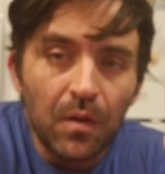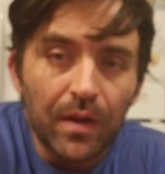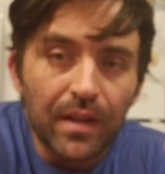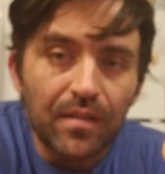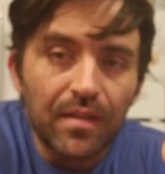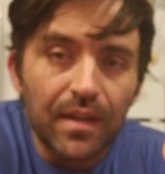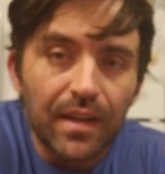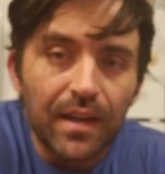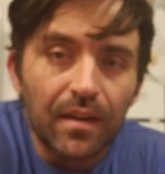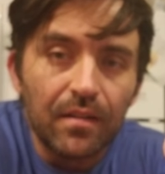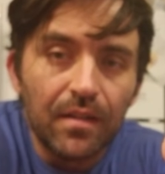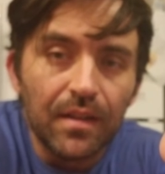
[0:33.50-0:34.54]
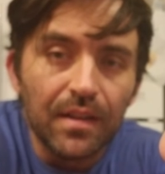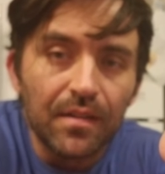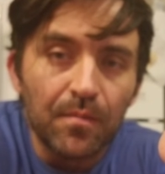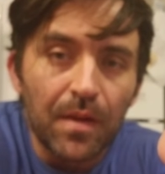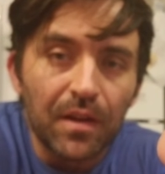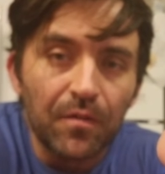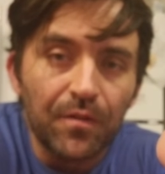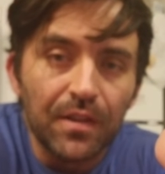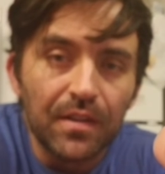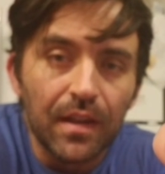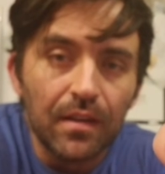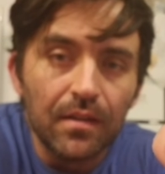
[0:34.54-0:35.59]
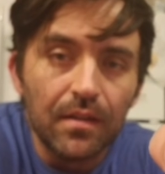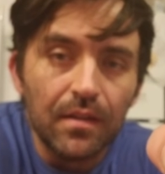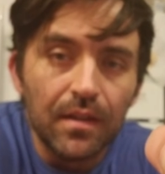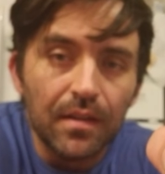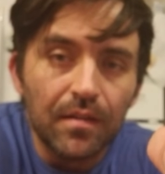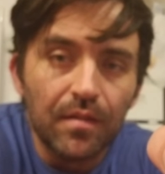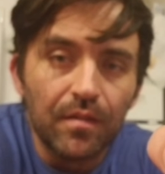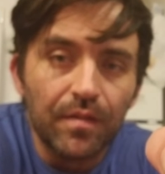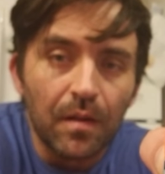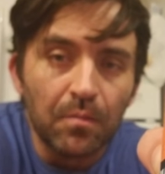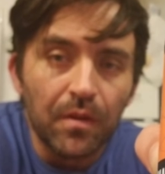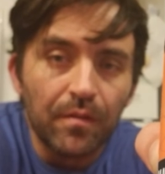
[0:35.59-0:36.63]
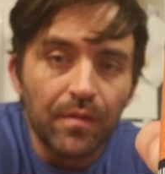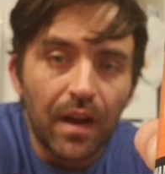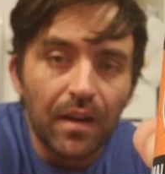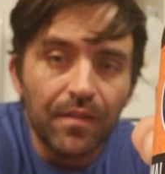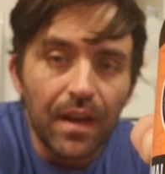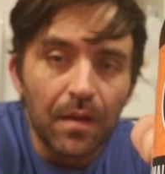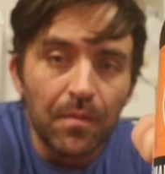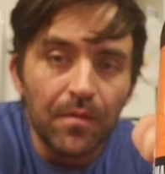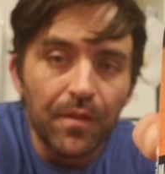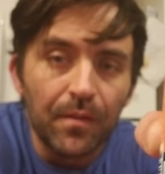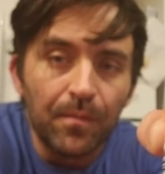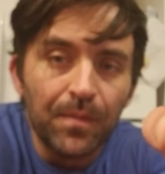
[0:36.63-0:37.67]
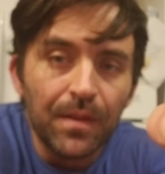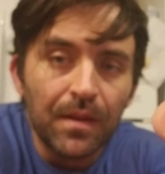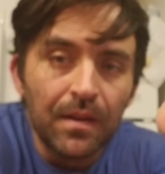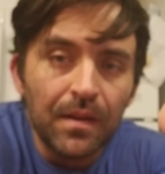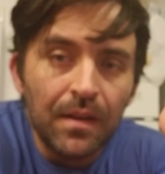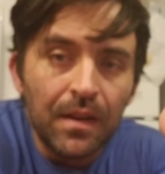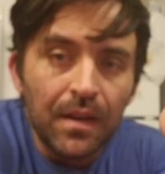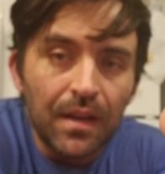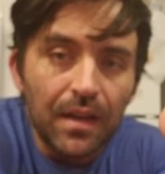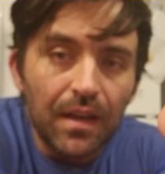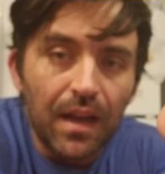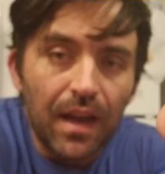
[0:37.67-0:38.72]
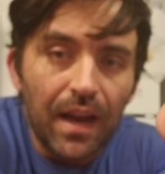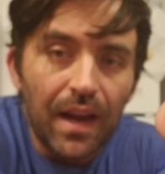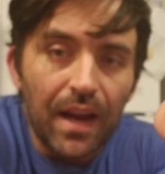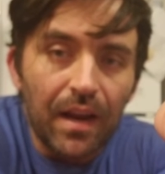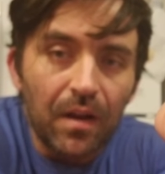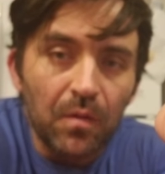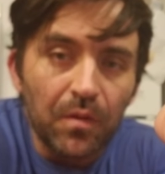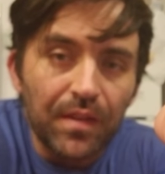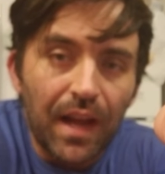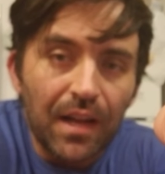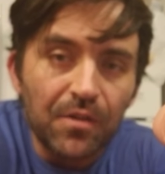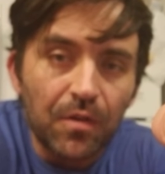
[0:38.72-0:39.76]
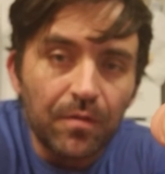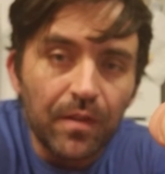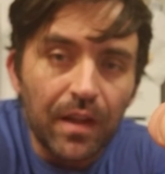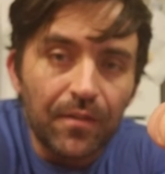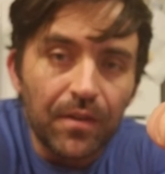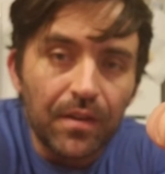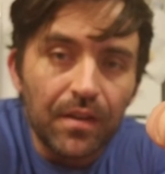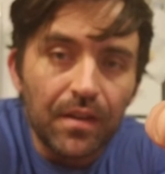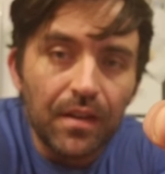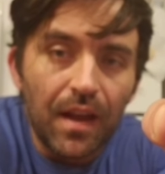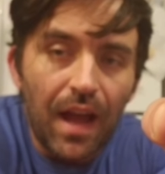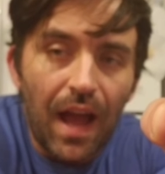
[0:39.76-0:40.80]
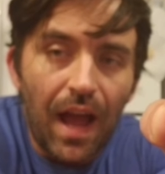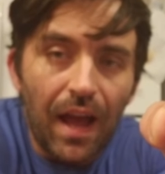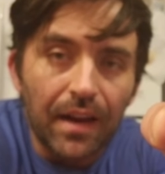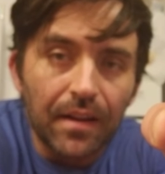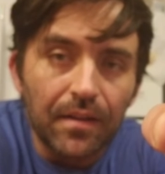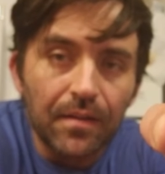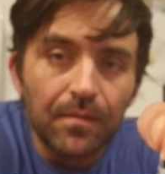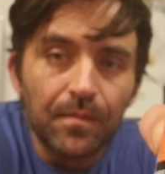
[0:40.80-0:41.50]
We can see here it's a mango vit ale. It's 5.5 ABV. Ale with natural flavored added.